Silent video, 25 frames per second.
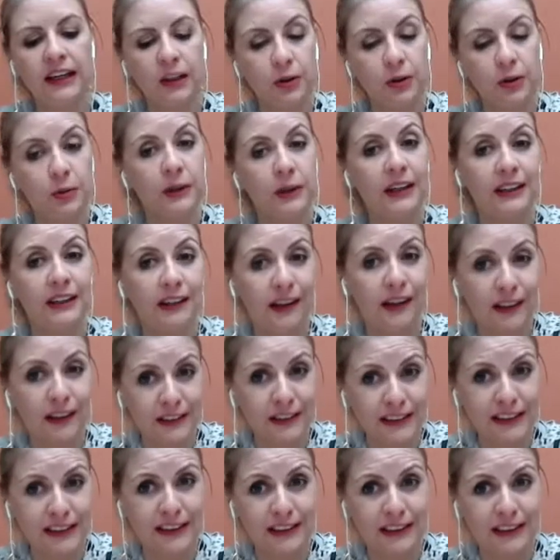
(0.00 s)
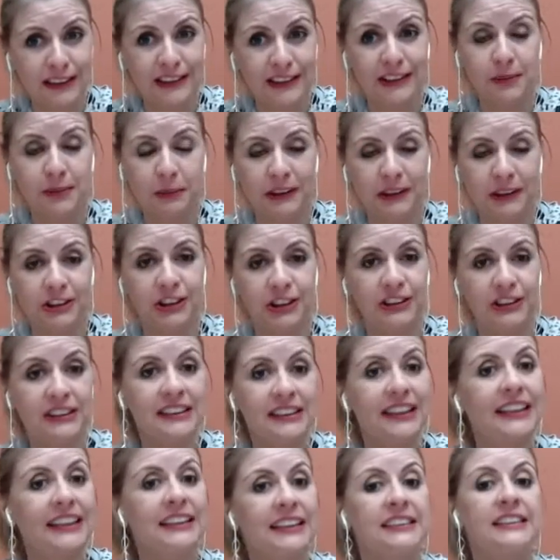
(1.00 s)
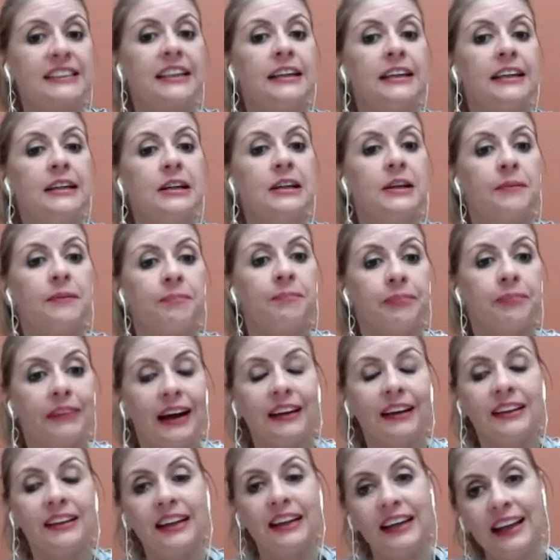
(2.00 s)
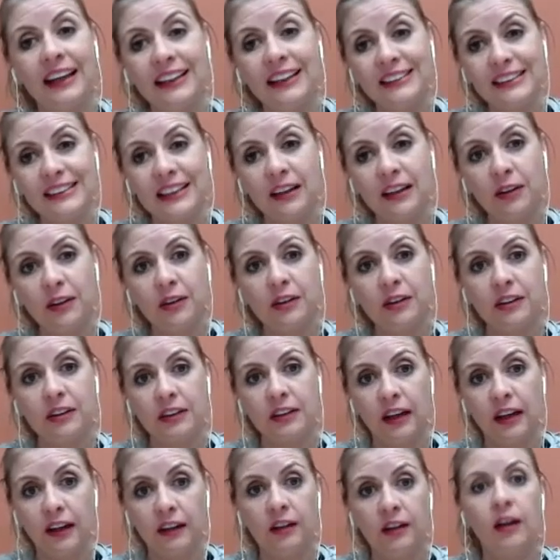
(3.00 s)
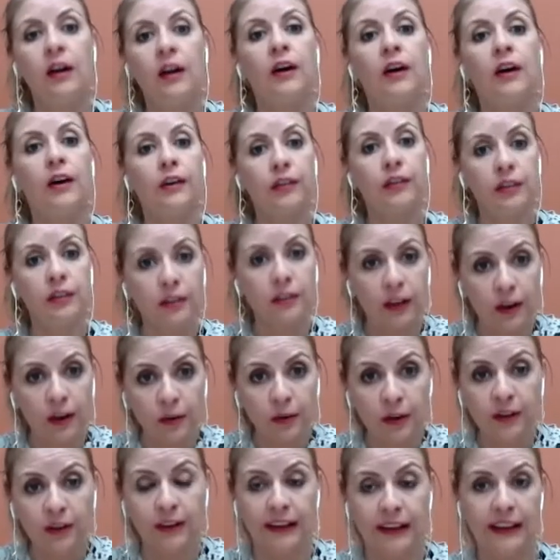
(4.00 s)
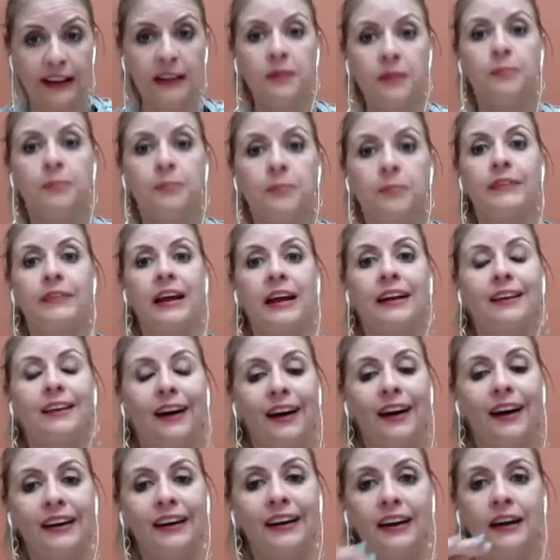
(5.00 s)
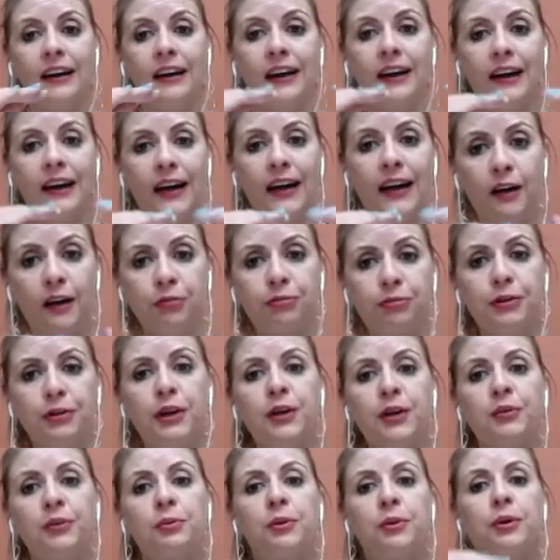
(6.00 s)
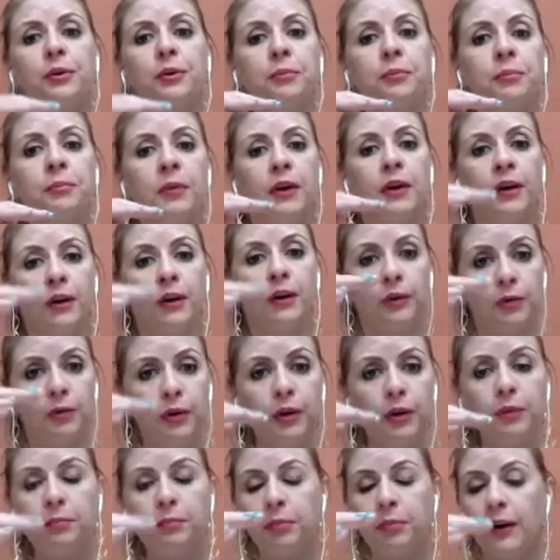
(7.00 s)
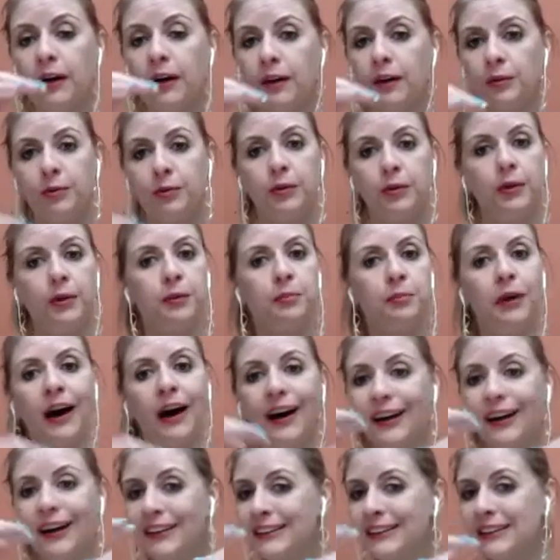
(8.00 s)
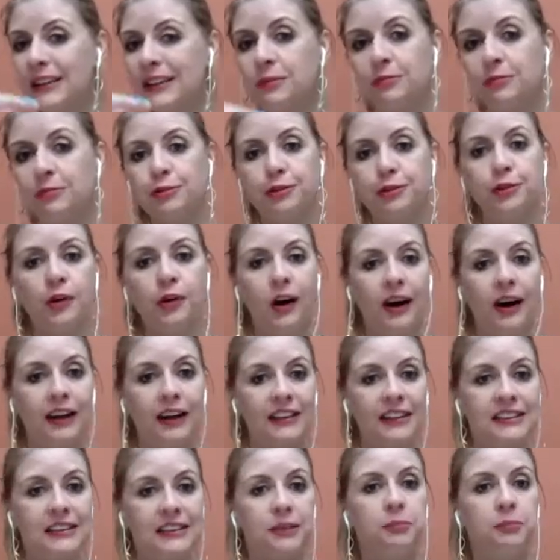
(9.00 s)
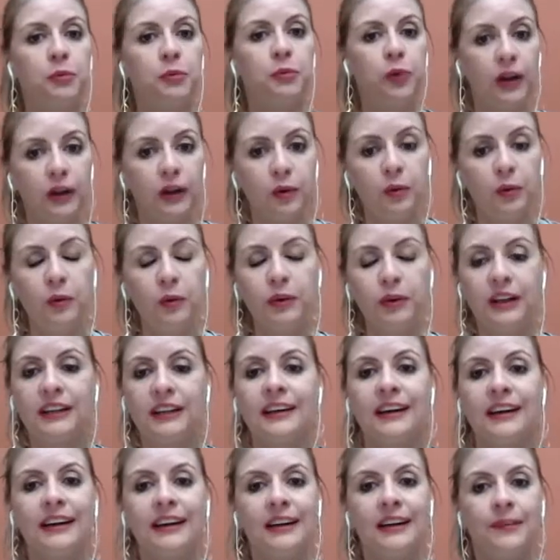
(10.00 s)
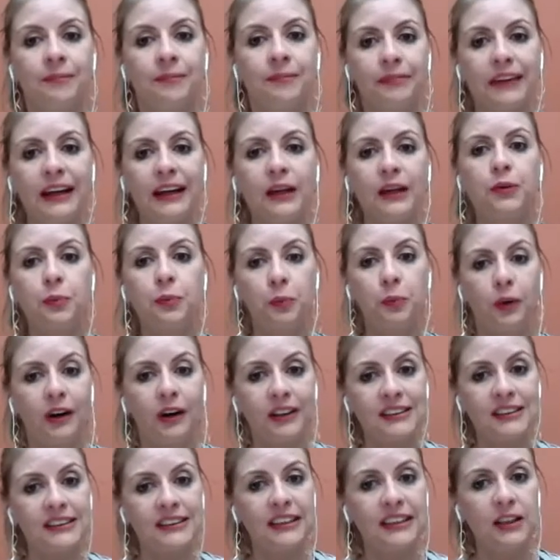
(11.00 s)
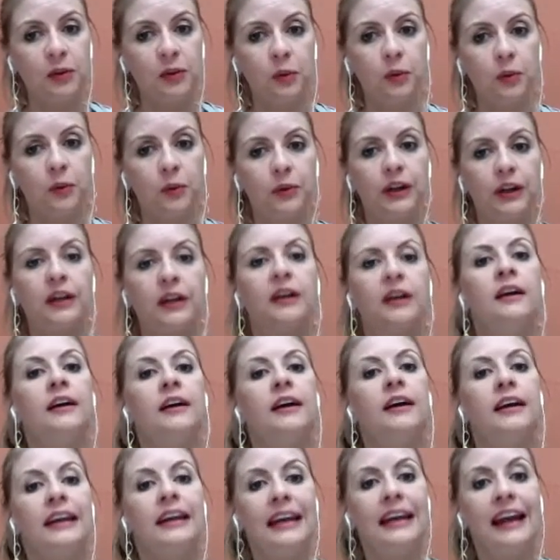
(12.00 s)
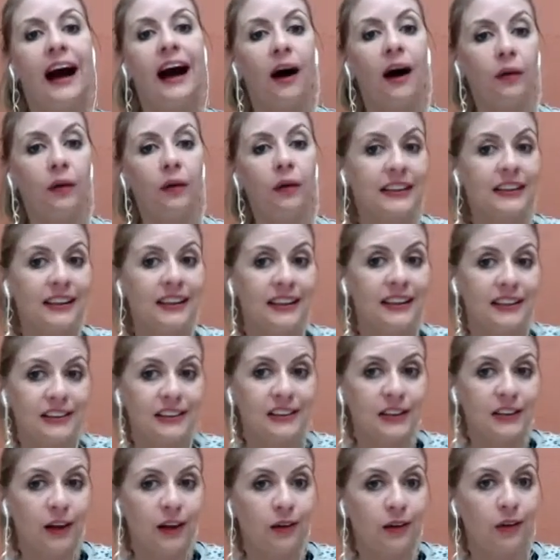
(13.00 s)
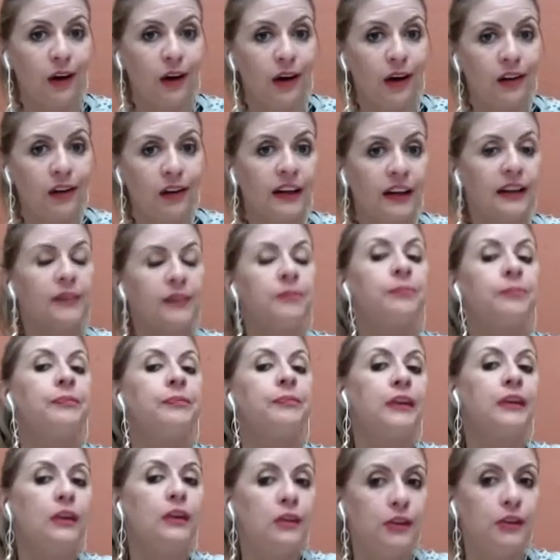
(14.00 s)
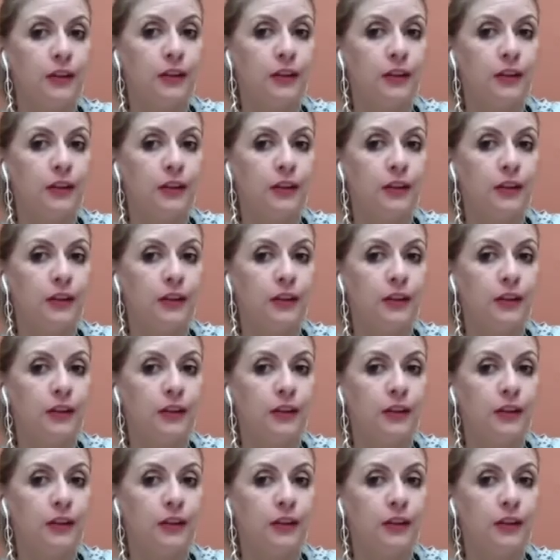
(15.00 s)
entry and exit inspections is unless they are done thoroughly like every room room by room item for item recorded it was in order, now it is no longer. You